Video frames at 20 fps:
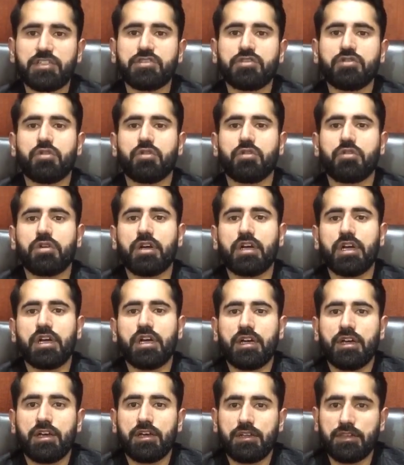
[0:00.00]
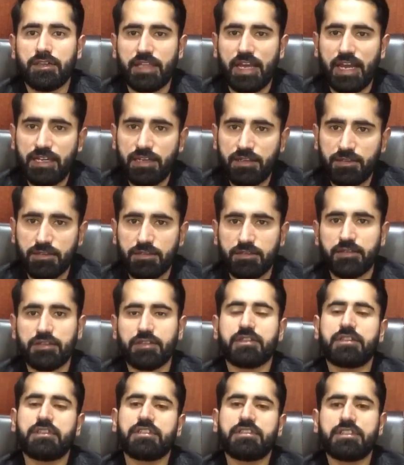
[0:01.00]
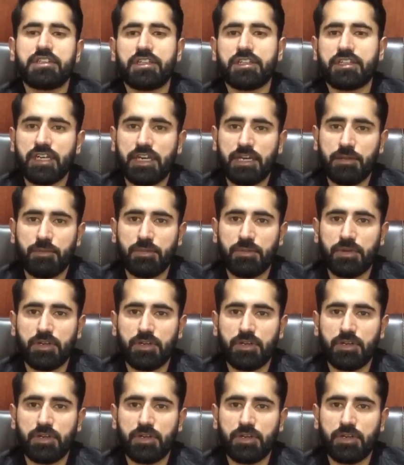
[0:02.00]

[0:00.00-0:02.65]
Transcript: So that decision came